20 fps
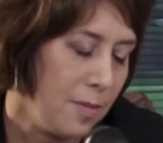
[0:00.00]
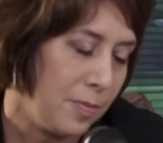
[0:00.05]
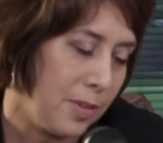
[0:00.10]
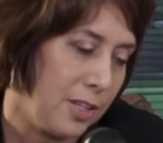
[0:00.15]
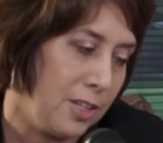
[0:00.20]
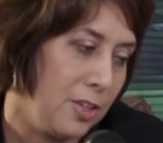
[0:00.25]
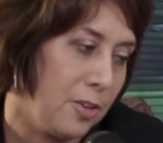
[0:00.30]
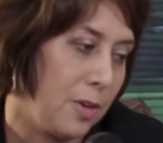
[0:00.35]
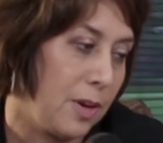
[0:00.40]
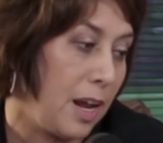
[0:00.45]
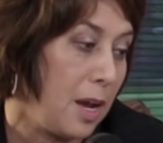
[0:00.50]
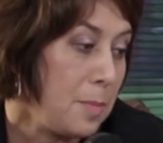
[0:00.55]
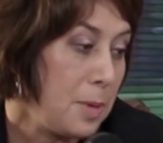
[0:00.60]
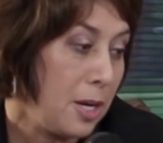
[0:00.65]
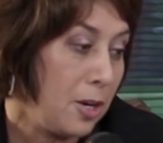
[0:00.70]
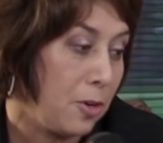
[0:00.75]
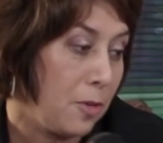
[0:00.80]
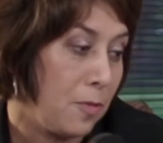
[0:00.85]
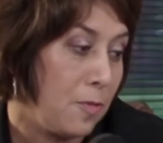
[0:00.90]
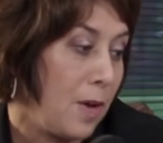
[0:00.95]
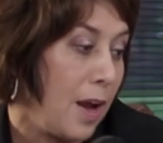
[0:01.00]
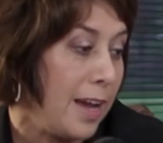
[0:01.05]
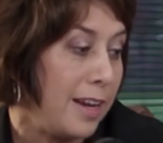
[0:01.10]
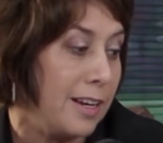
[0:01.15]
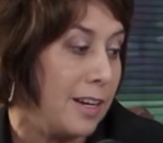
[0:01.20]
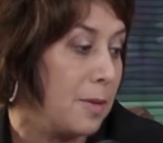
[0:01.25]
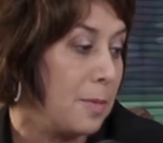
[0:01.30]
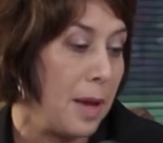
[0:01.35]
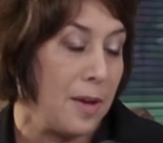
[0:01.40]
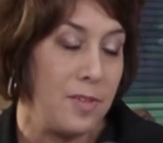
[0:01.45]
And, you know, and I'm here to fight
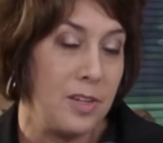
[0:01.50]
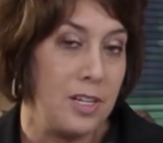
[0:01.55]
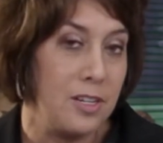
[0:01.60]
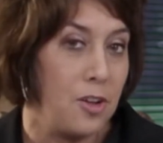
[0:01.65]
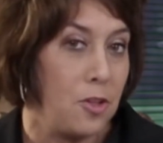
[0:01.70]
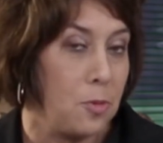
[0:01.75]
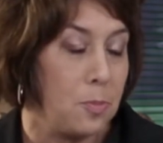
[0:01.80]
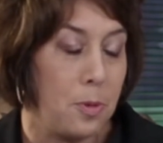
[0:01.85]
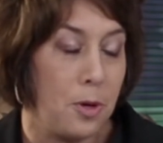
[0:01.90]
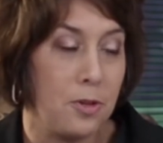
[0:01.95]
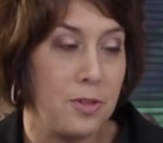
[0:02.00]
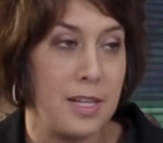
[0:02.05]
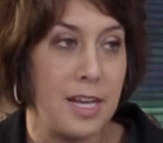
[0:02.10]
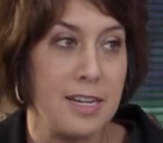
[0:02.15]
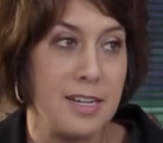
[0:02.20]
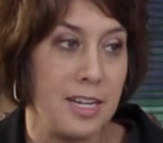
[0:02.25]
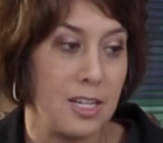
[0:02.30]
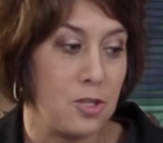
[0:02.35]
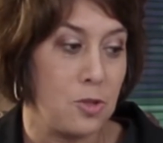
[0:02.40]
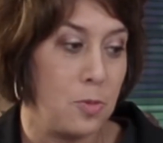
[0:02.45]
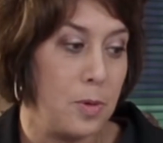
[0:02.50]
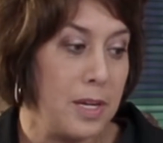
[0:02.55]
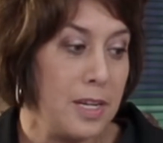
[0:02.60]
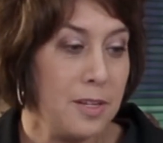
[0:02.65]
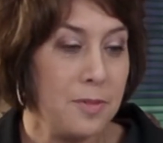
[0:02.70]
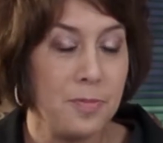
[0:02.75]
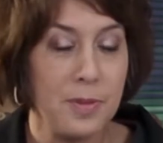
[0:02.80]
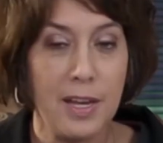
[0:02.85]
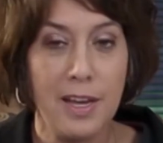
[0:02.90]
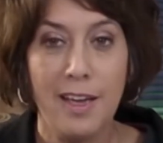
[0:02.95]
it. I'm having another birthday next
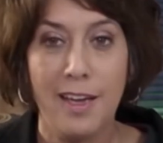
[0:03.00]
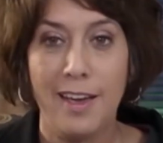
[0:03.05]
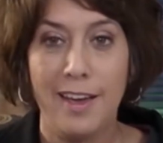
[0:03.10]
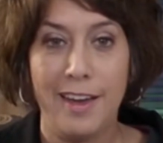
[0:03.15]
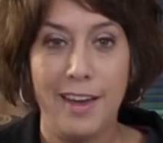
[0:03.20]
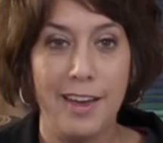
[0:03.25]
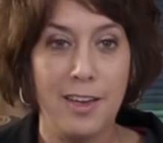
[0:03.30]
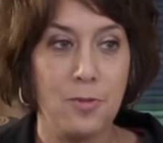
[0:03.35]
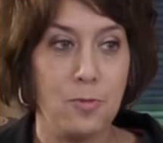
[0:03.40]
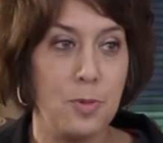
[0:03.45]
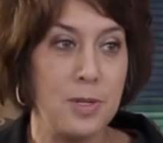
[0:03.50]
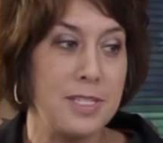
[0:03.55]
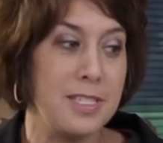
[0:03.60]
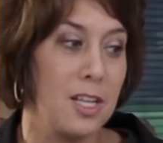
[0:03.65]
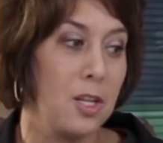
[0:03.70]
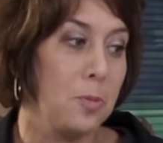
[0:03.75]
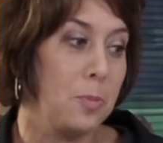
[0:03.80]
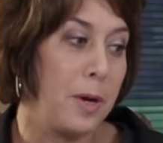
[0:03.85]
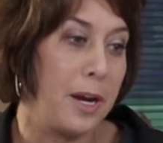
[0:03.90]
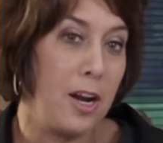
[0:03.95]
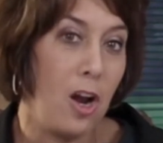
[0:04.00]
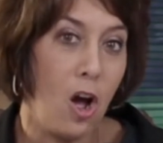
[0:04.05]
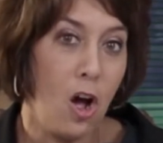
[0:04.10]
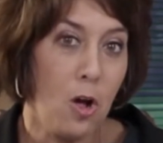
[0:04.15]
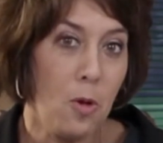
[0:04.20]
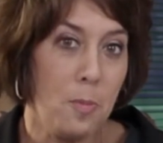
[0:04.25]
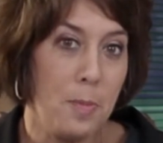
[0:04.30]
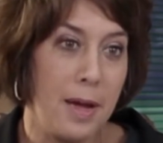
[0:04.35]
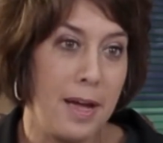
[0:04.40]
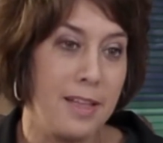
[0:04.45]
week and we celebrate
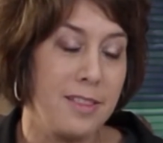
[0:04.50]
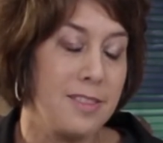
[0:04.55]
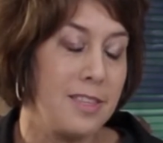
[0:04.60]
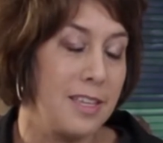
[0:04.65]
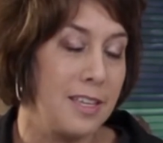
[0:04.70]
all month.